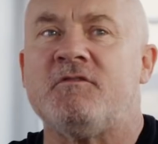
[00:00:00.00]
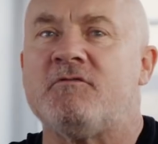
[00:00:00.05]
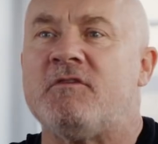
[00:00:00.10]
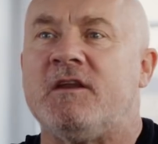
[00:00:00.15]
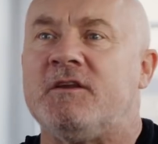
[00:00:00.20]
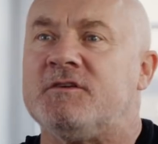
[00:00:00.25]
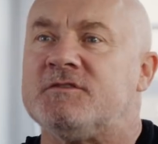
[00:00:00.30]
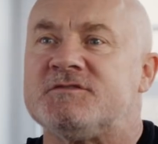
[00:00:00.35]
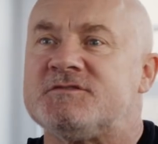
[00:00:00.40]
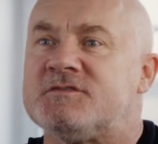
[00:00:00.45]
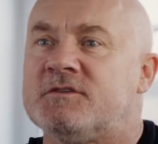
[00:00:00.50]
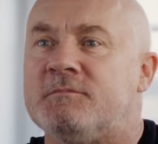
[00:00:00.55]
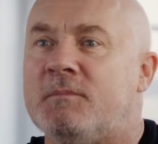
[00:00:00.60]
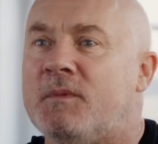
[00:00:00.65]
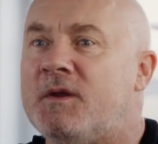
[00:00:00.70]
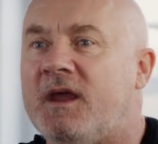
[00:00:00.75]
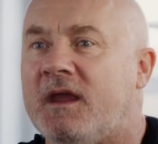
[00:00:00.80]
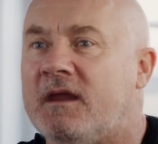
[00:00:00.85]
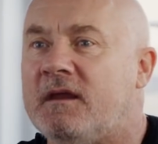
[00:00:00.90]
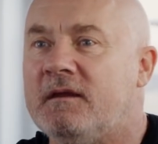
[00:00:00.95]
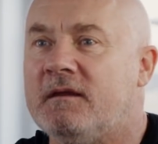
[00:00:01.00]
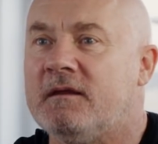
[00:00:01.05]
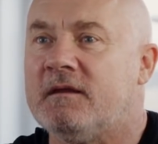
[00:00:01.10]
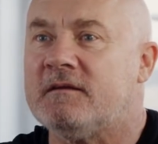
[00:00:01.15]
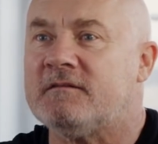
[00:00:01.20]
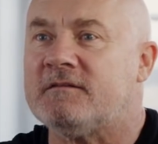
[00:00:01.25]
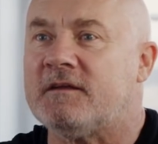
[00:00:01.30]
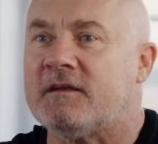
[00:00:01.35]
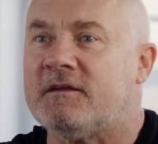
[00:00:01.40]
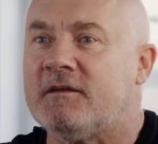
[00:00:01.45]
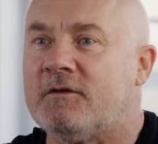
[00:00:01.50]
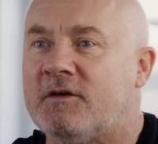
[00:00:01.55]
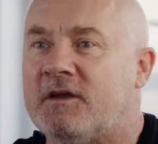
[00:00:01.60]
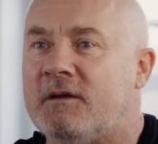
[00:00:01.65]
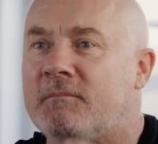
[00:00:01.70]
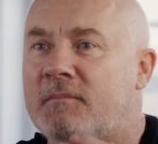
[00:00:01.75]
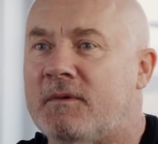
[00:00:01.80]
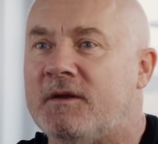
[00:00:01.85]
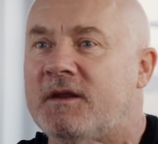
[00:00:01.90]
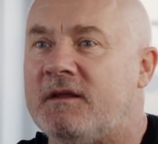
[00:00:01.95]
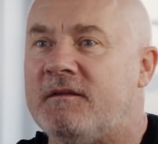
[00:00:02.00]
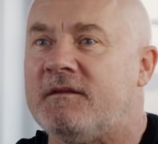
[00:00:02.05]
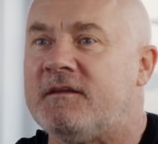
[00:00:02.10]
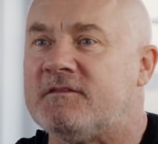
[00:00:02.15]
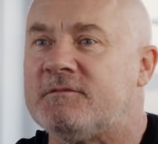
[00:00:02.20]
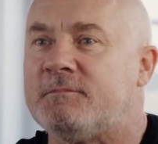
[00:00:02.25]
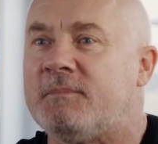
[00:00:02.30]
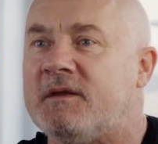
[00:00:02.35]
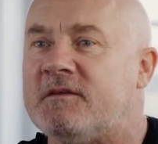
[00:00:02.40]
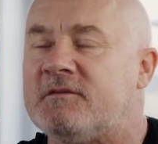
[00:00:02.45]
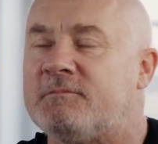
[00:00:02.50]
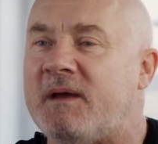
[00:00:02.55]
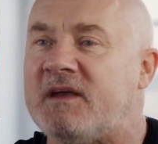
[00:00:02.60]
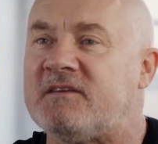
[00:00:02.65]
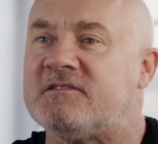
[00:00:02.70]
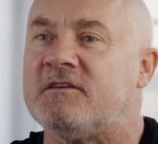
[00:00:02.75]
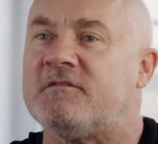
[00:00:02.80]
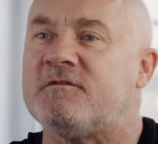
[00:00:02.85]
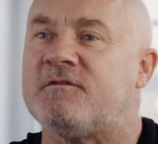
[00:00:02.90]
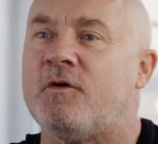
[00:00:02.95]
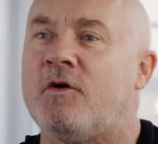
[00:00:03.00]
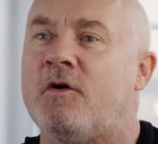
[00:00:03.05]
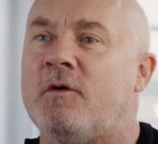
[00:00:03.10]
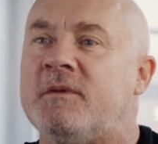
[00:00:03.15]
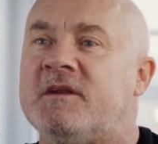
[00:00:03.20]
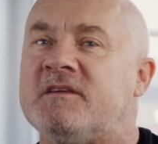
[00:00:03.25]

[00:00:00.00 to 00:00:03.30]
really understood money. It's like you look at money in its basic form,